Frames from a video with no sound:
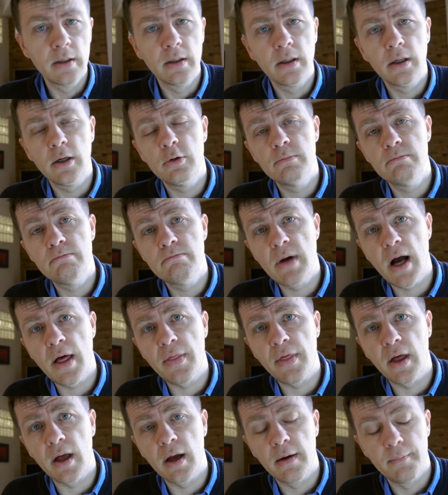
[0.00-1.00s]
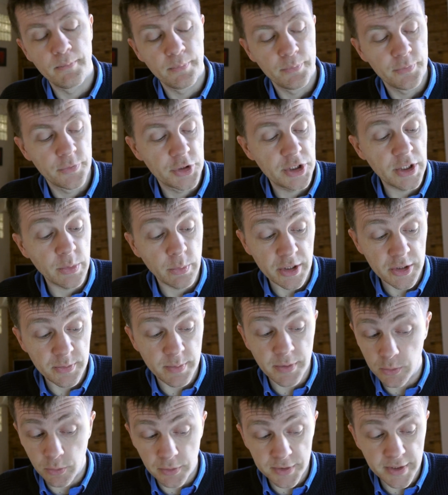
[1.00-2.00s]
"Oh, Mother," she
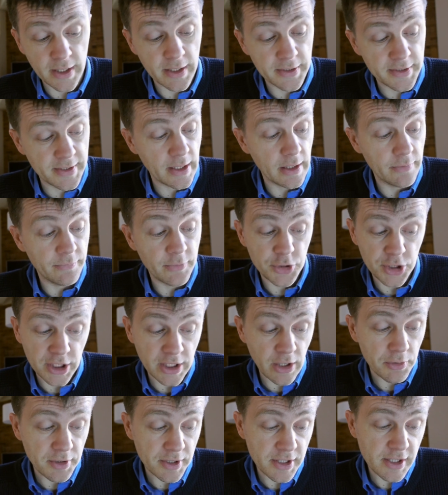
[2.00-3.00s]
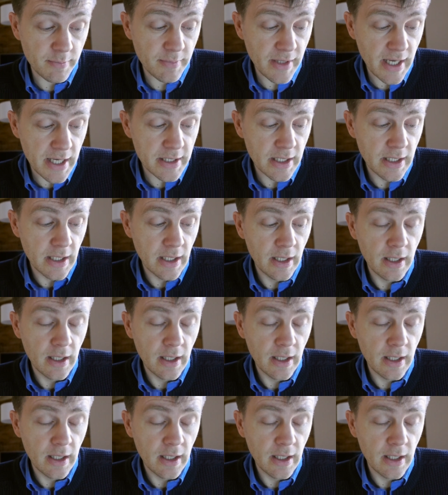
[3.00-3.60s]
whispered all to herself as she got into bed.